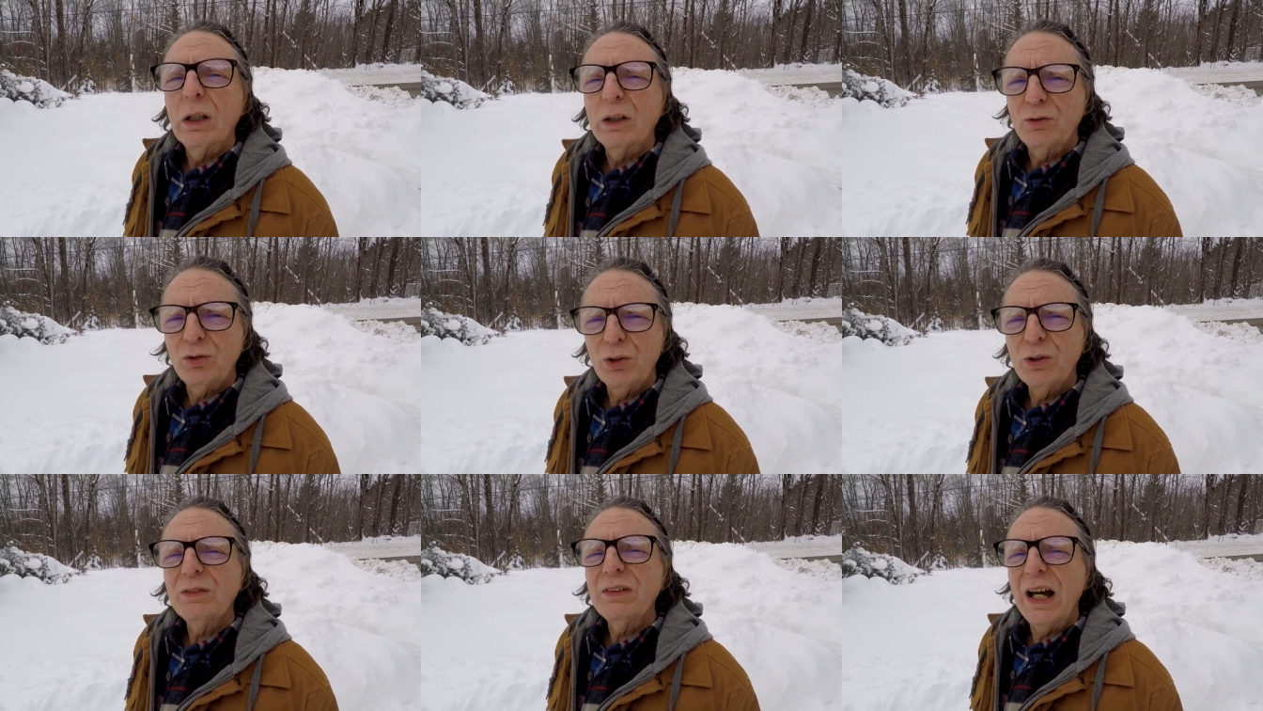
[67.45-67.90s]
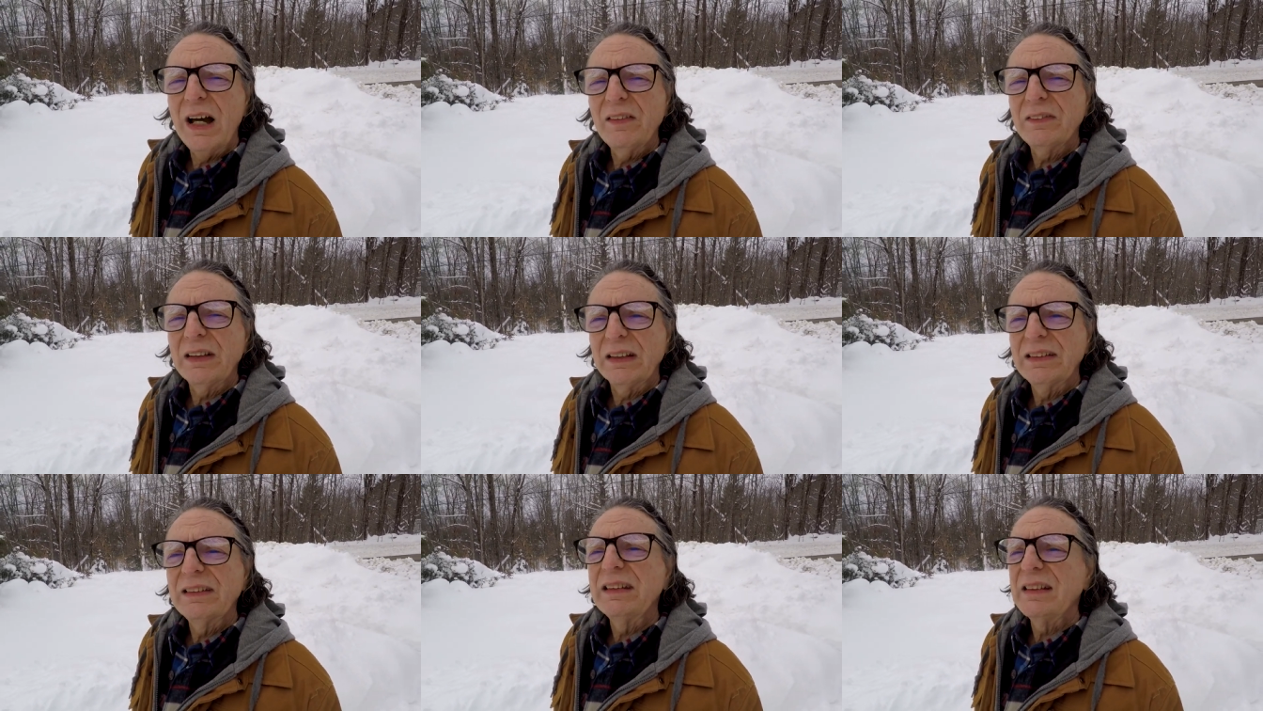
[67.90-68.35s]
it turned out
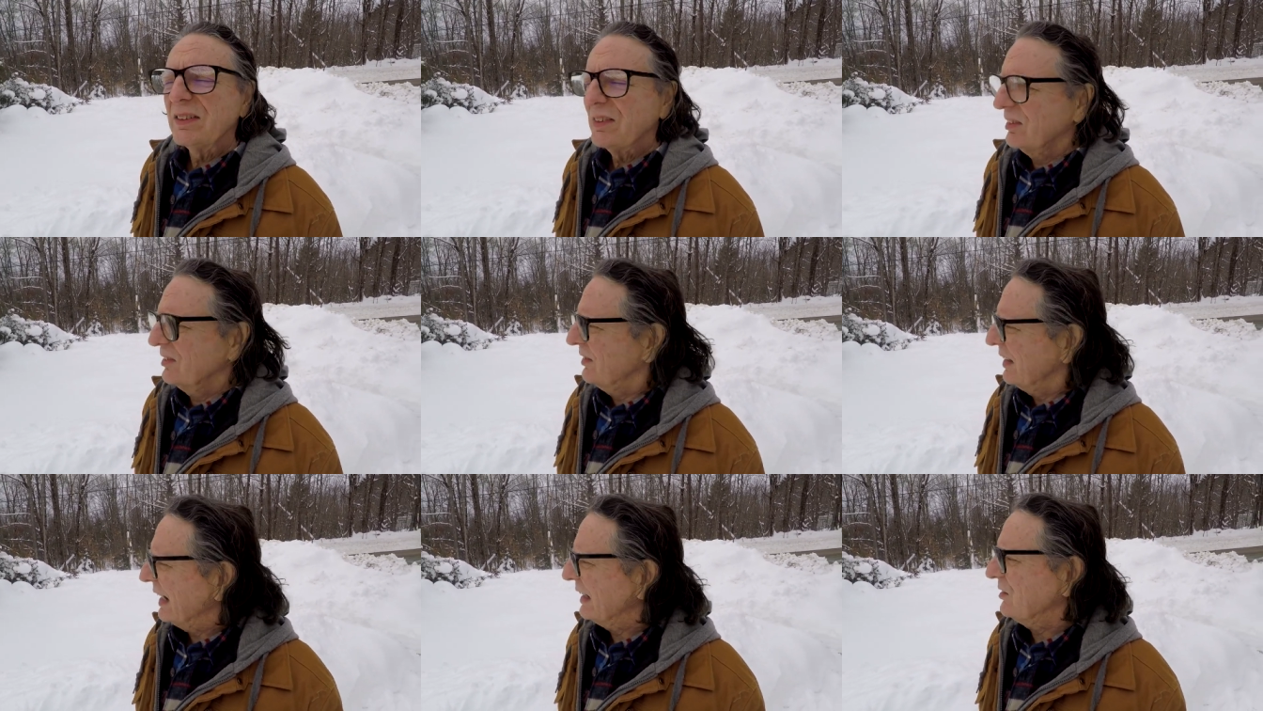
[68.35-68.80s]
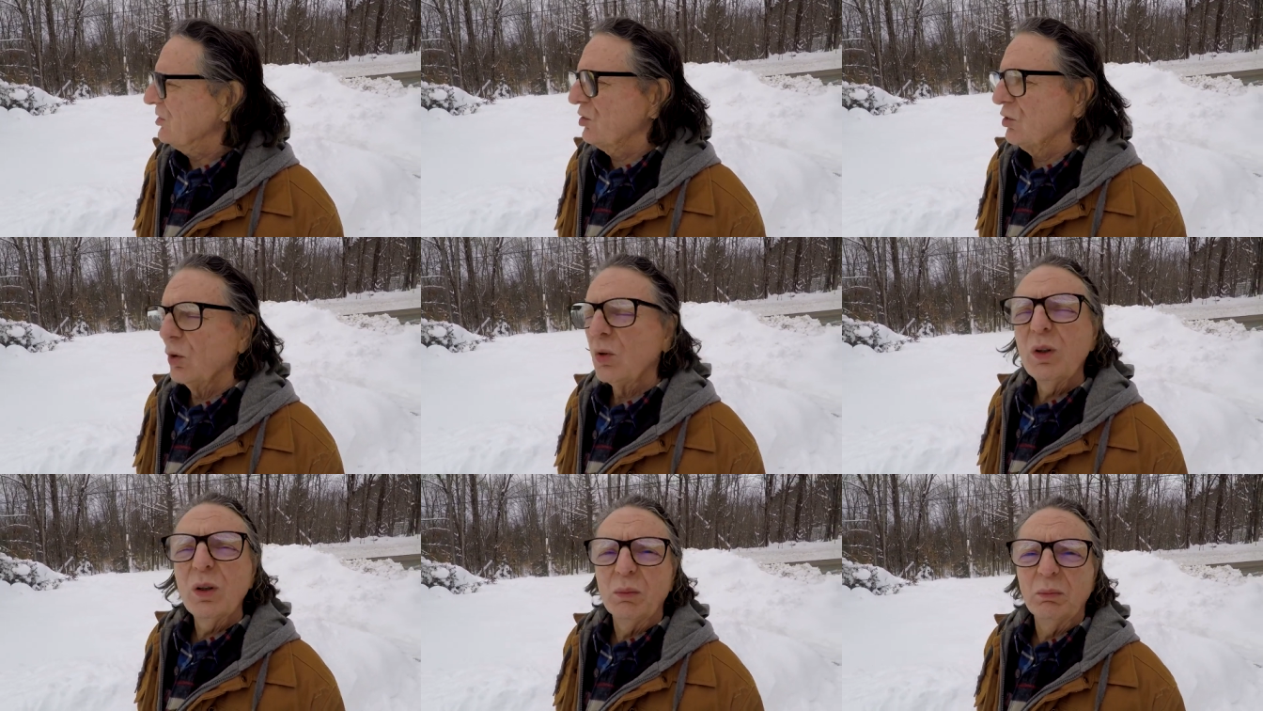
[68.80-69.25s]
that this is that
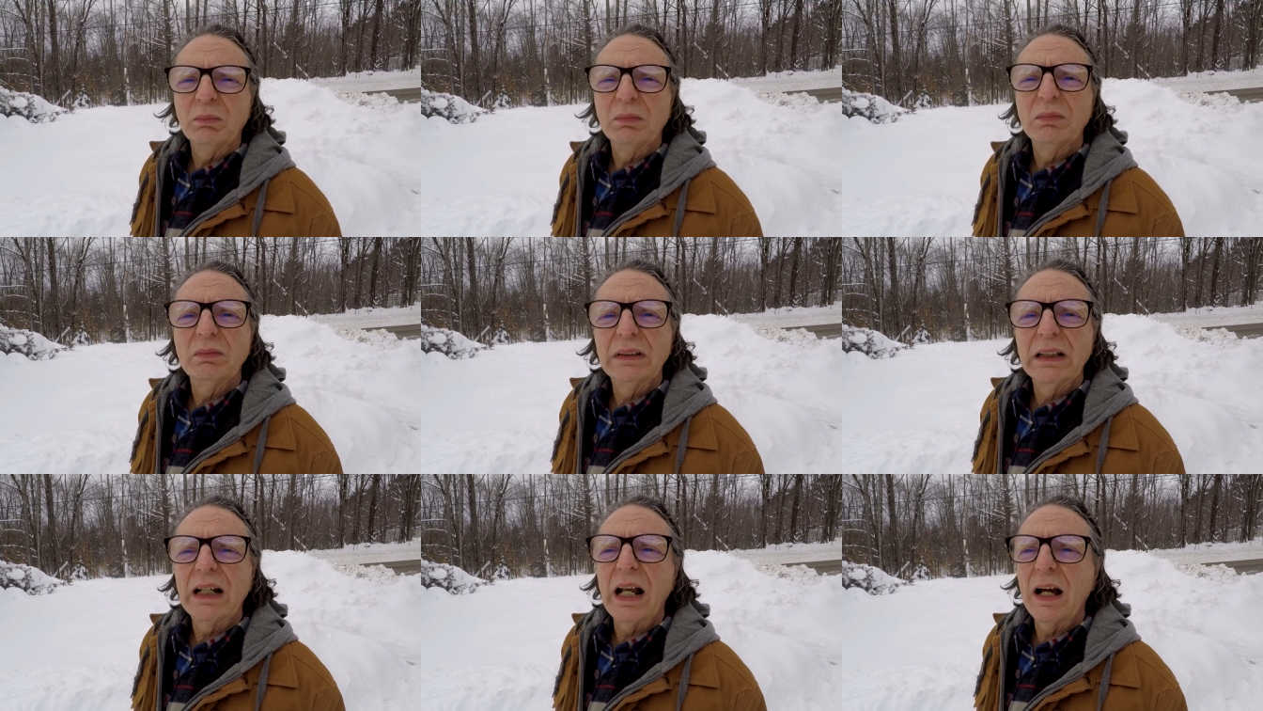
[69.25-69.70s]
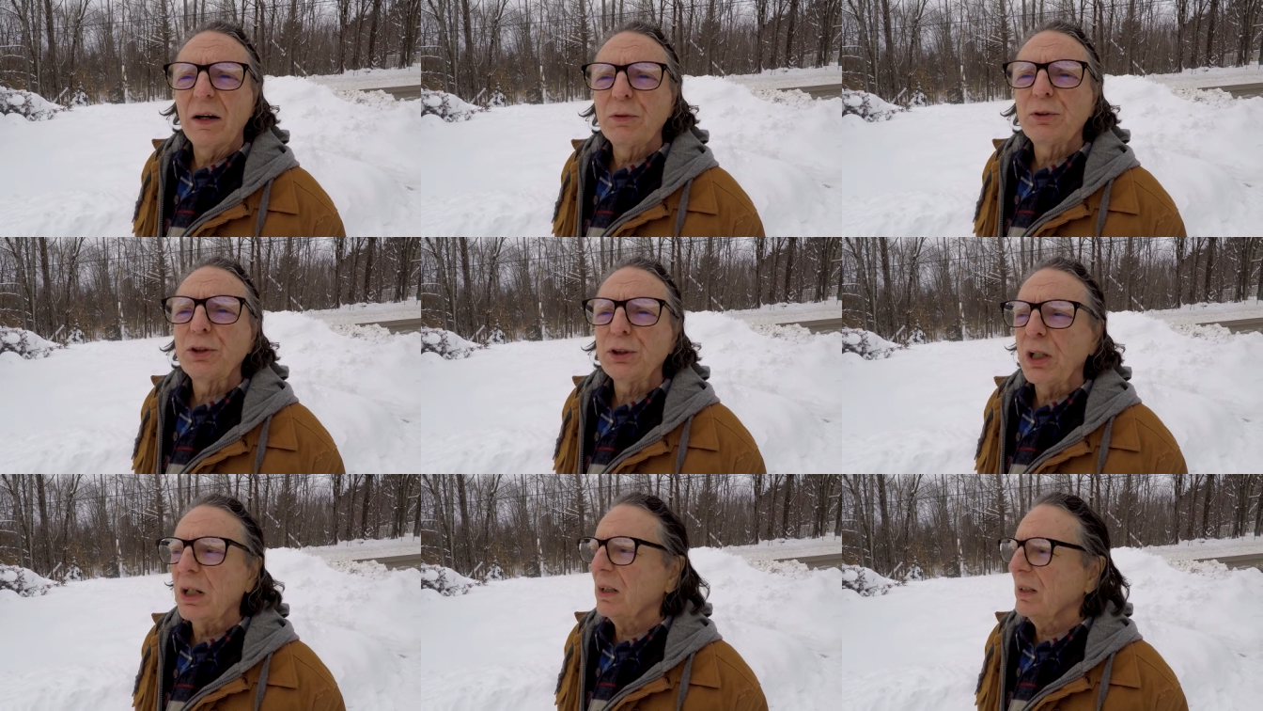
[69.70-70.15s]
storm that I
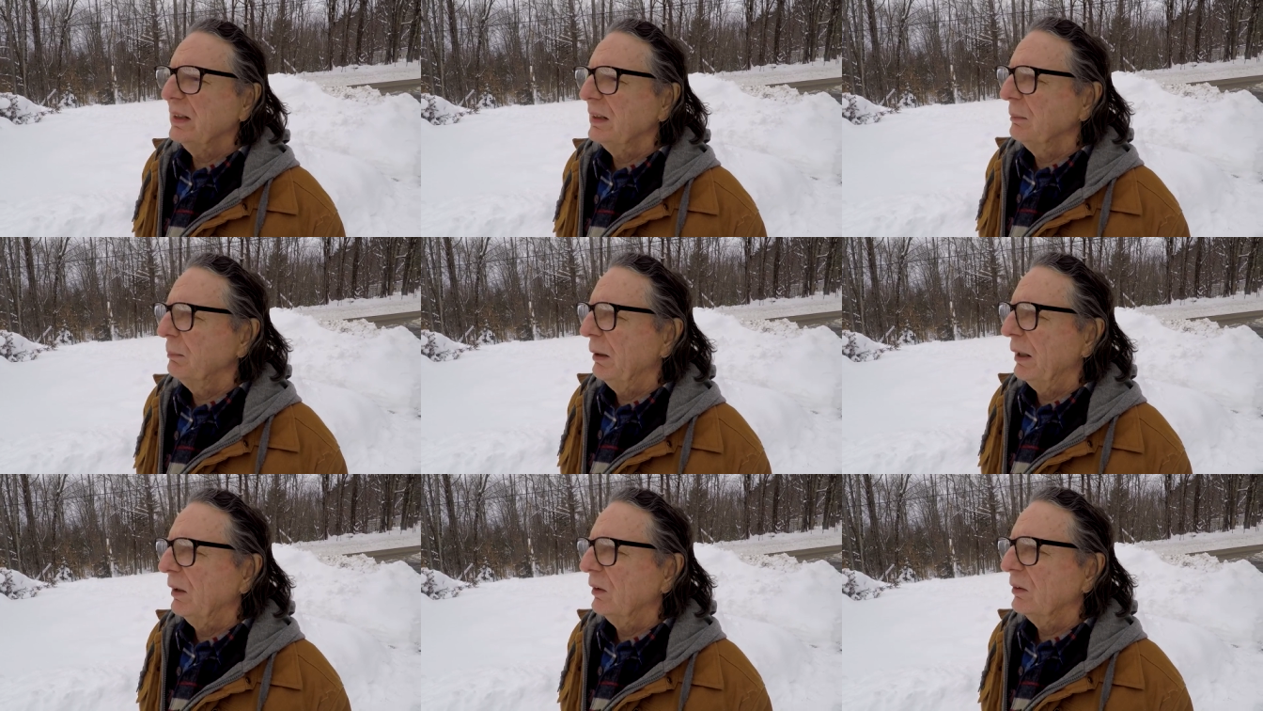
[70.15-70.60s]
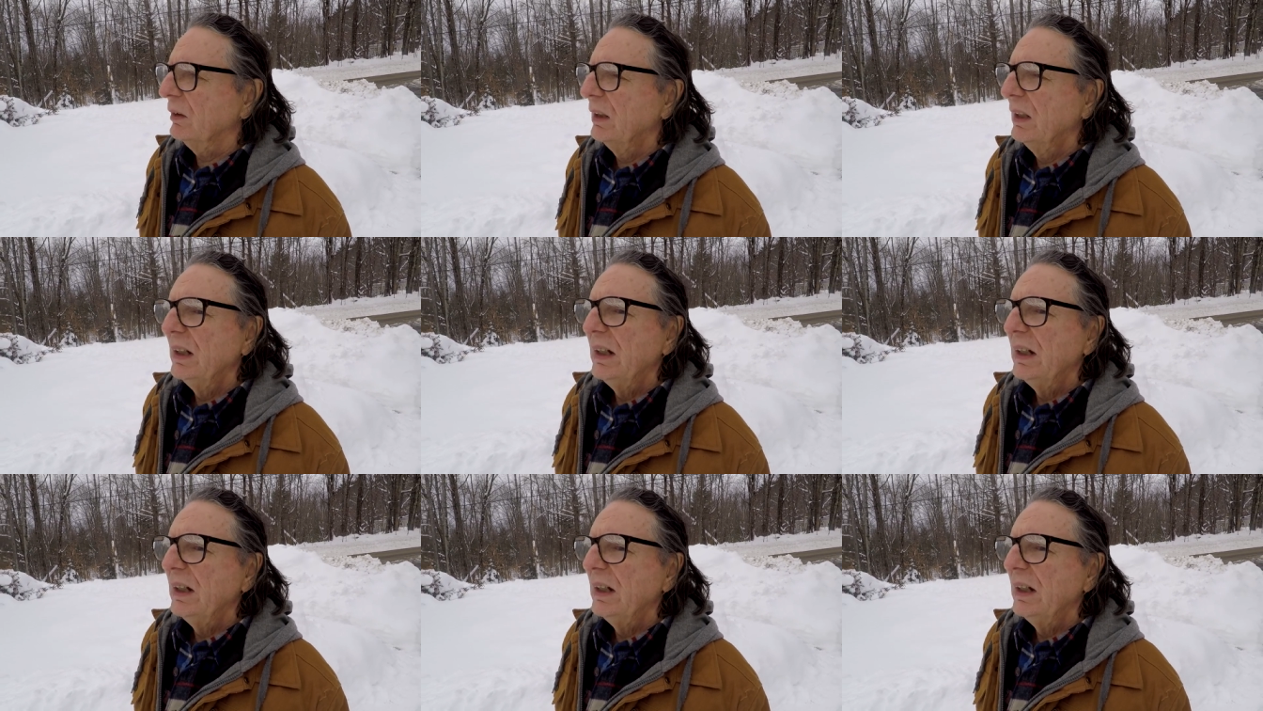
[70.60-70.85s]
was talking about.